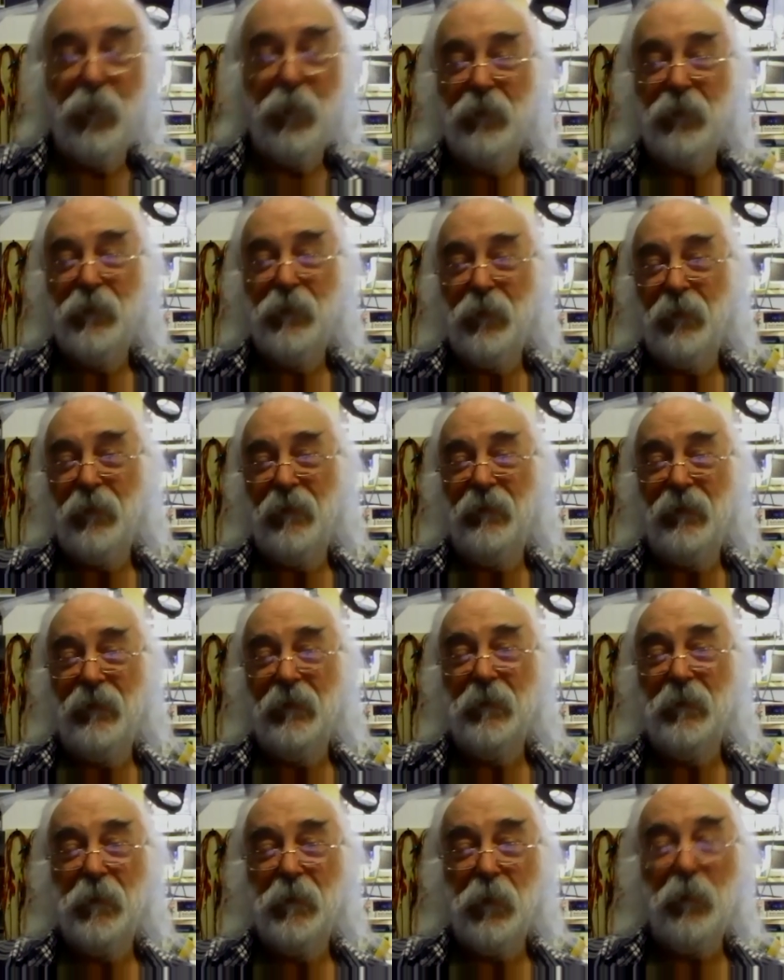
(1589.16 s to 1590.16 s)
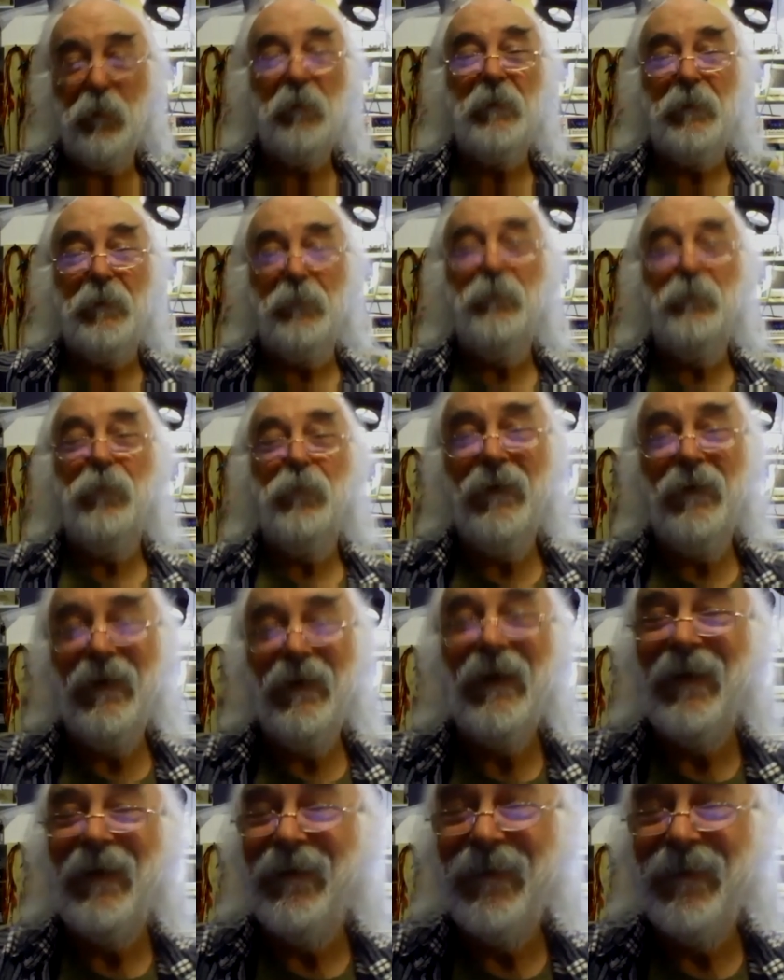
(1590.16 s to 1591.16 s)
to it as a Curlian front
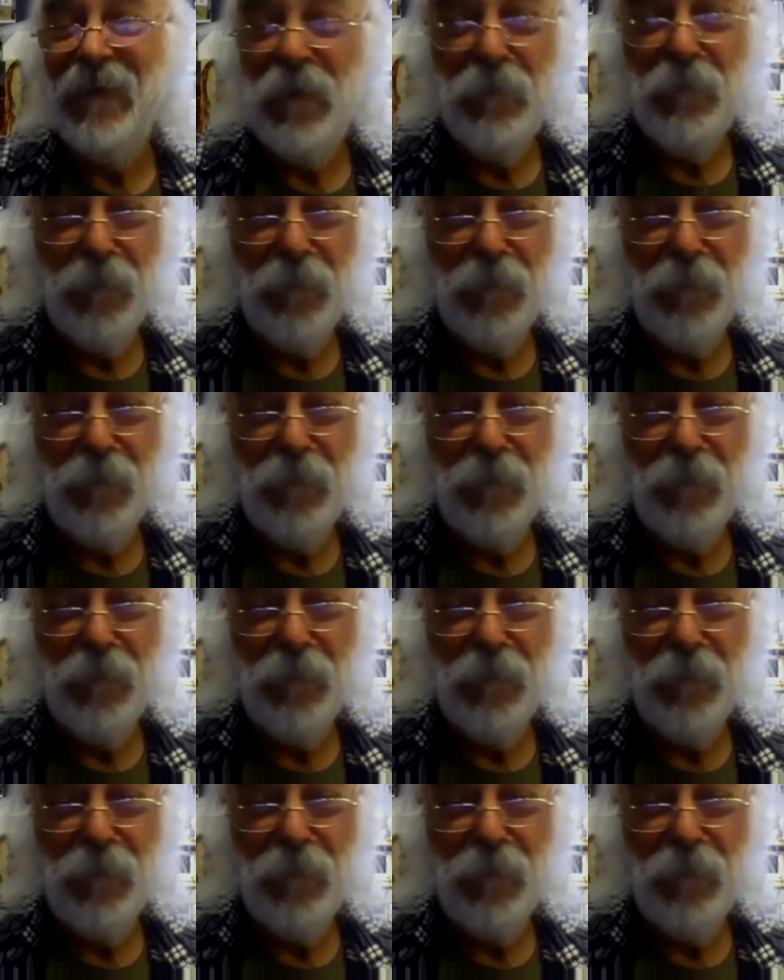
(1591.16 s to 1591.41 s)
end for